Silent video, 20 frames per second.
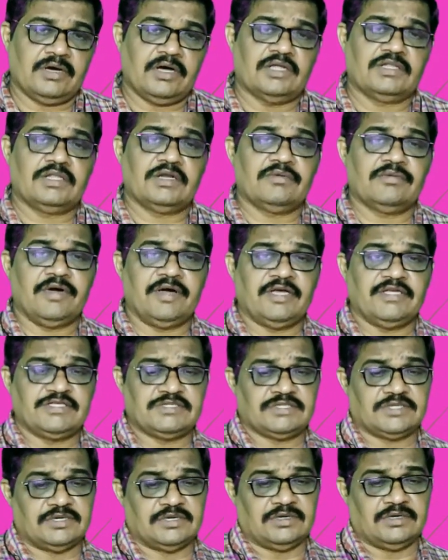
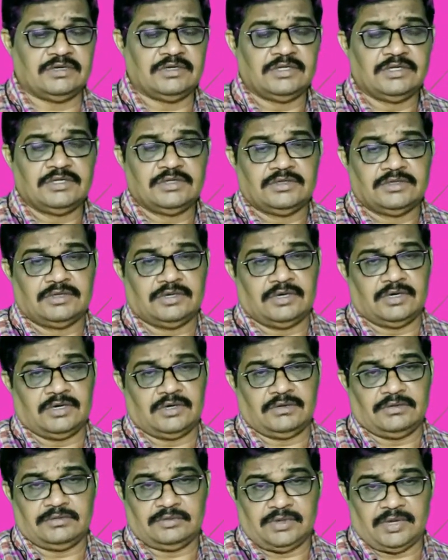Otherwise
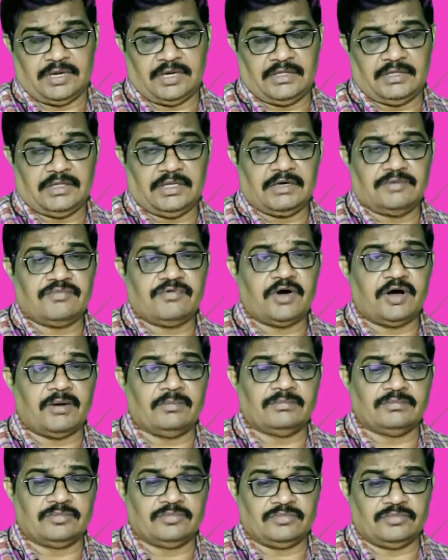another
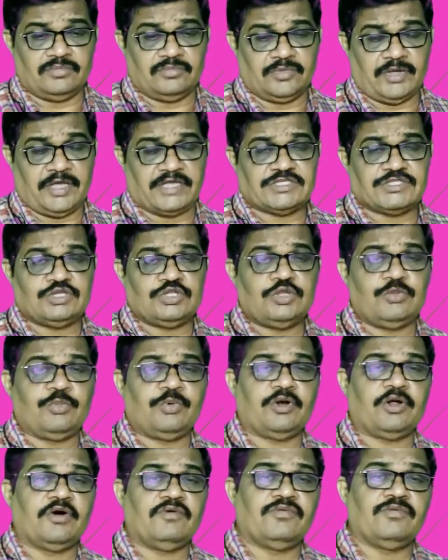form, x to the
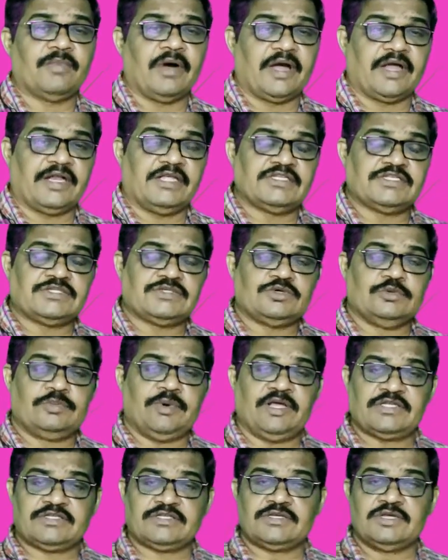power of minus 2
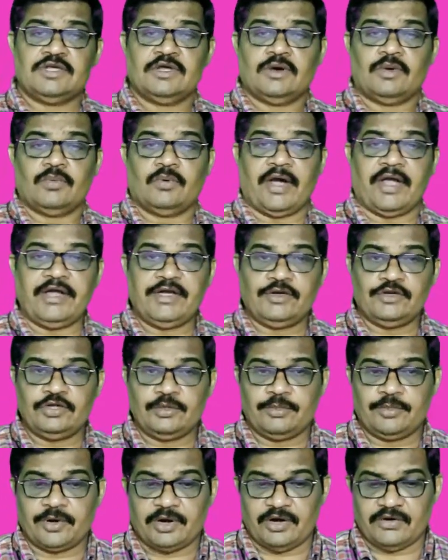plus y to
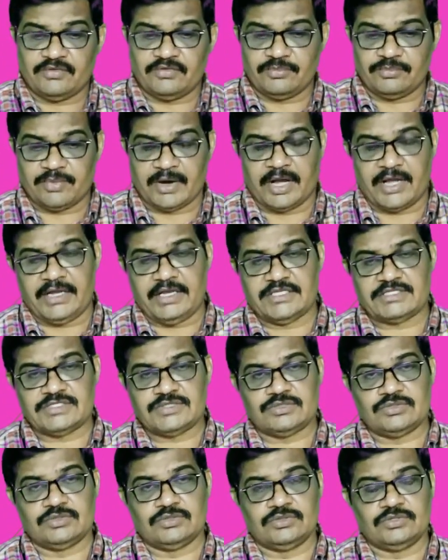the power of
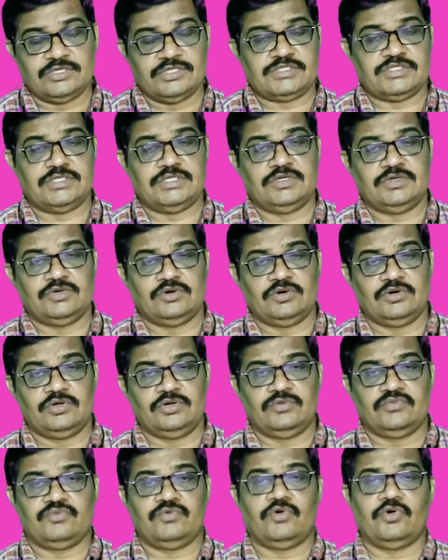minus 2 is
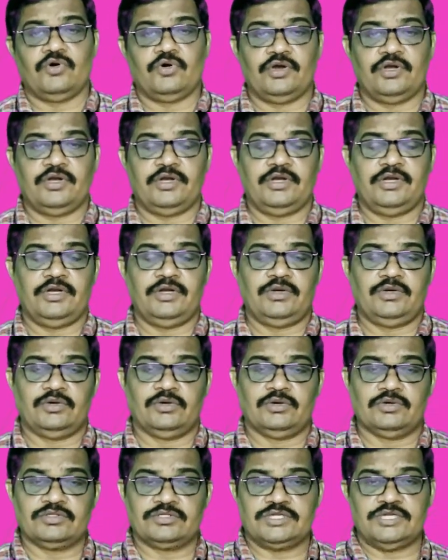equal to 4
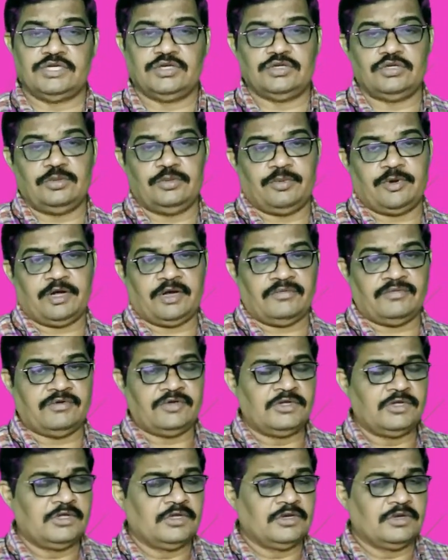into c to the power of
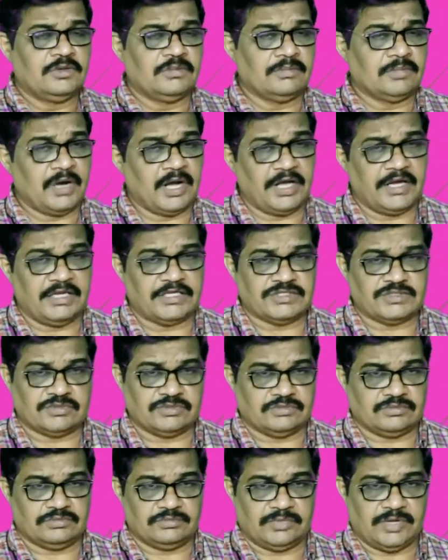minus
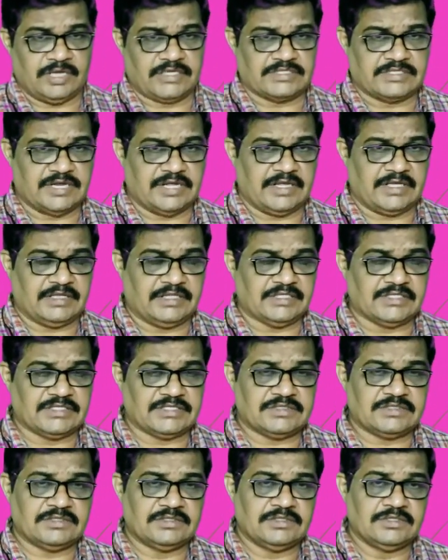2, as like
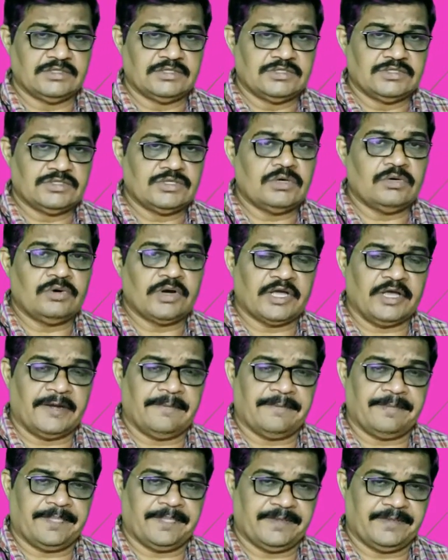this. So
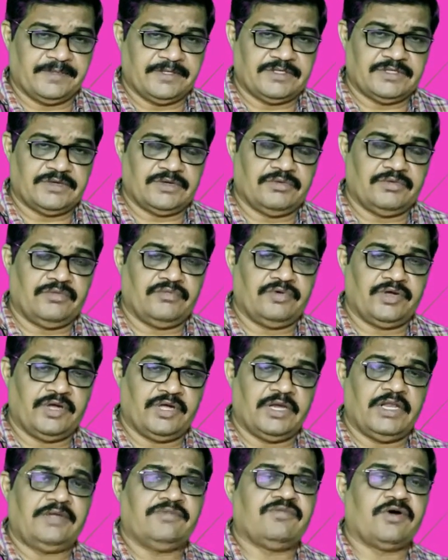okay, this is
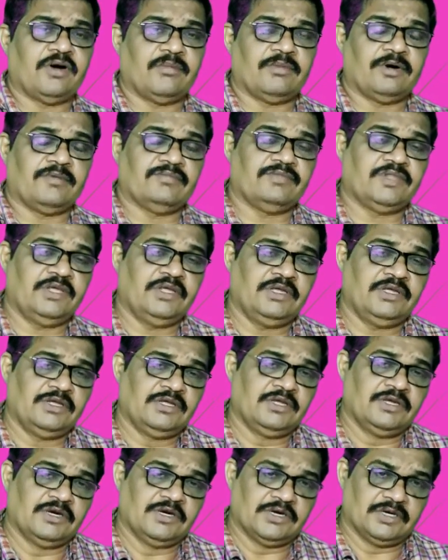any form of the
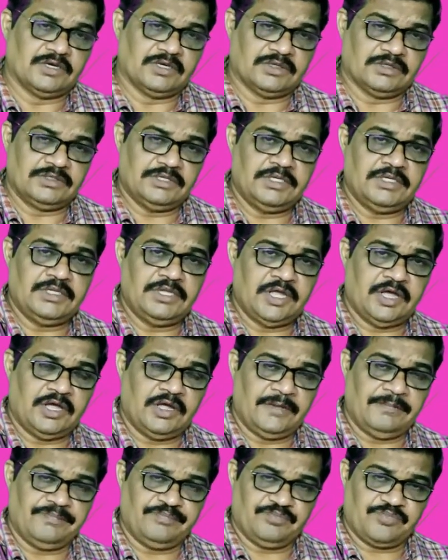in
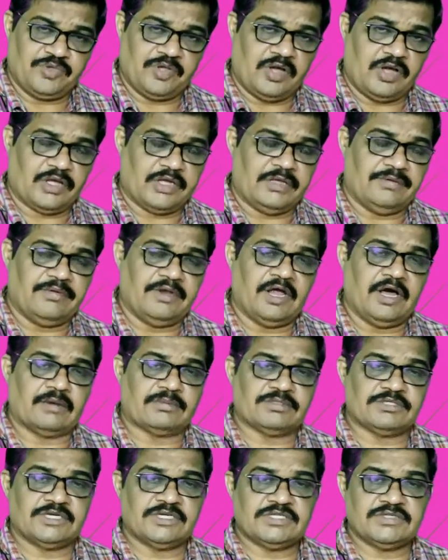the given
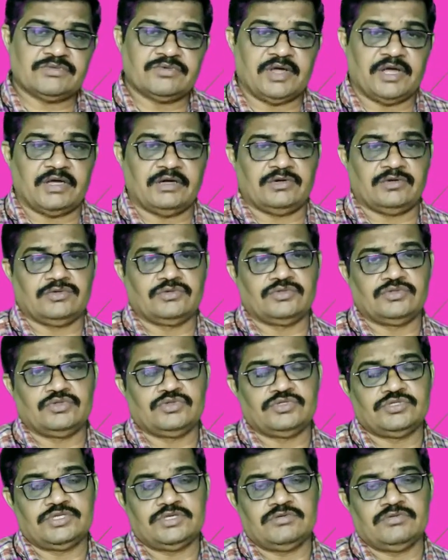options we are to
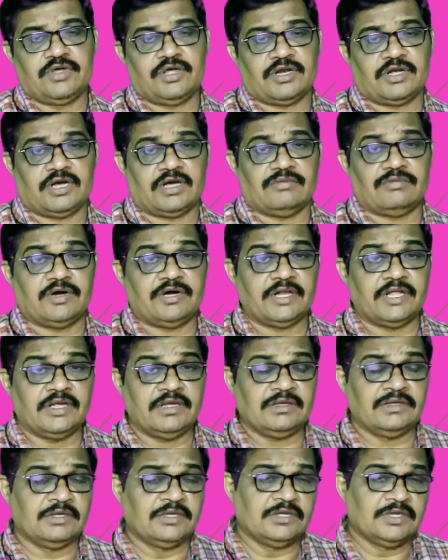choosing, we are
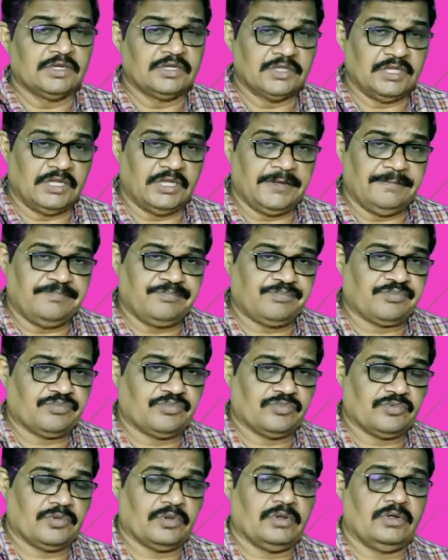converting the
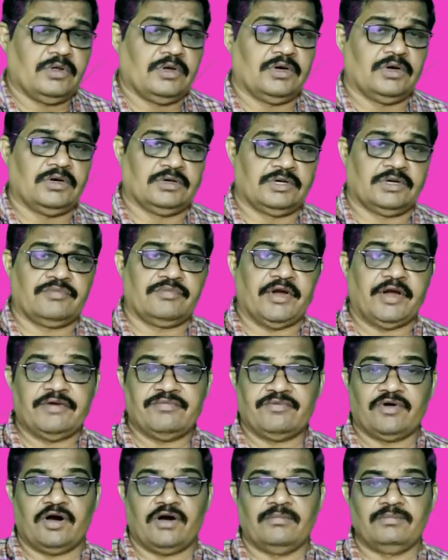
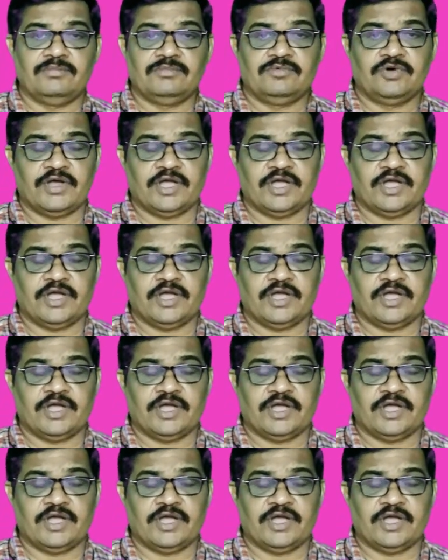required form.